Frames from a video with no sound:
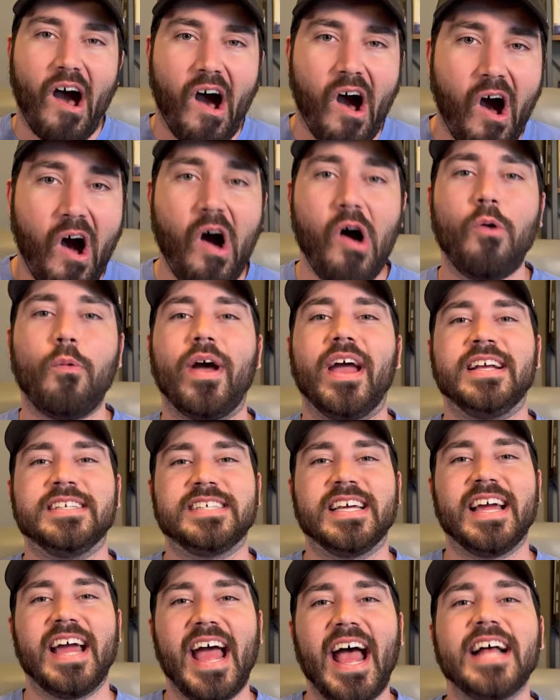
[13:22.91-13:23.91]
always
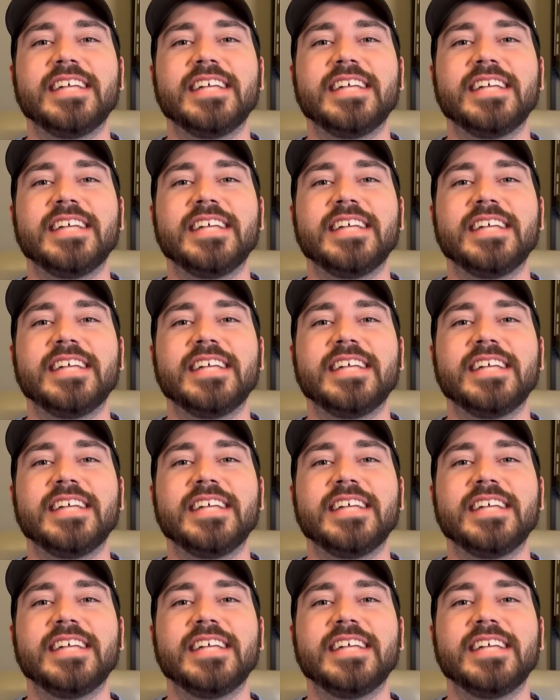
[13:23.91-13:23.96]
at